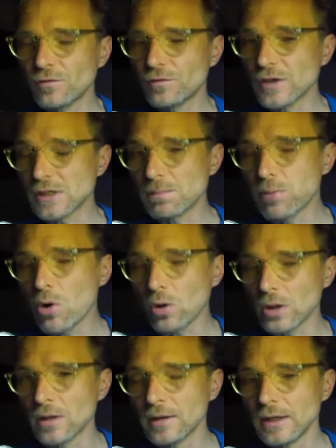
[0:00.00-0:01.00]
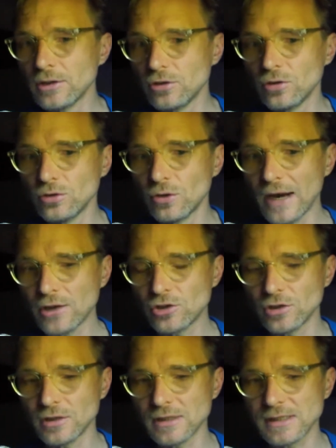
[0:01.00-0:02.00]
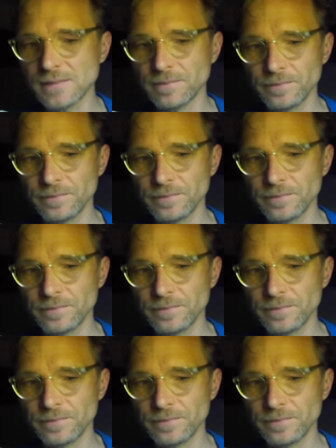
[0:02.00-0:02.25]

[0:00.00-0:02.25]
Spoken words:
there's a pull in two directions.